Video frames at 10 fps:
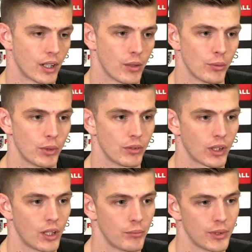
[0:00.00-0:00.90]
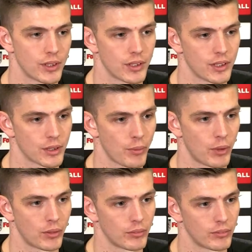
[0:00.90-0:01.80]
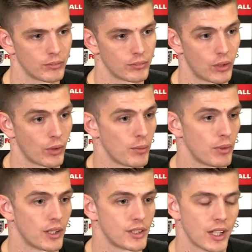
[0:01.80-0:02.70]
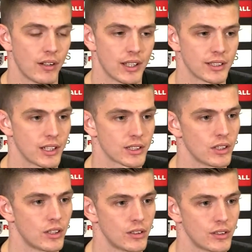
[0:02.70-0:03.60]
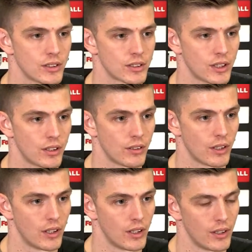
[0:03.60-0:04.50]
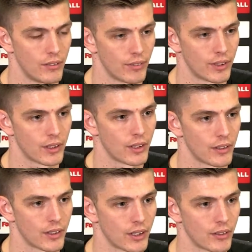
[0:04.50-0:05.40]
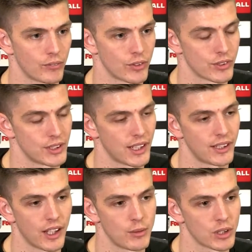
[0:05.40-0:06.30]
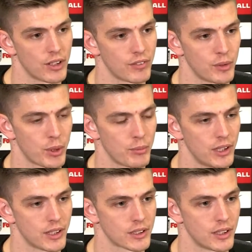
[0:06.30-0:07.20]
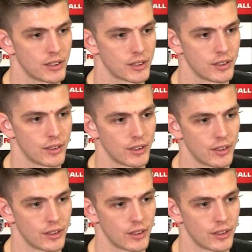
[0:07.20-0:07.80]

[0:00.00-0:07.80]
Come the World Cup, there's going to be one goalkeeper, like you say, who has that slot. So No, I think also there's 8 games left of the Premier League season.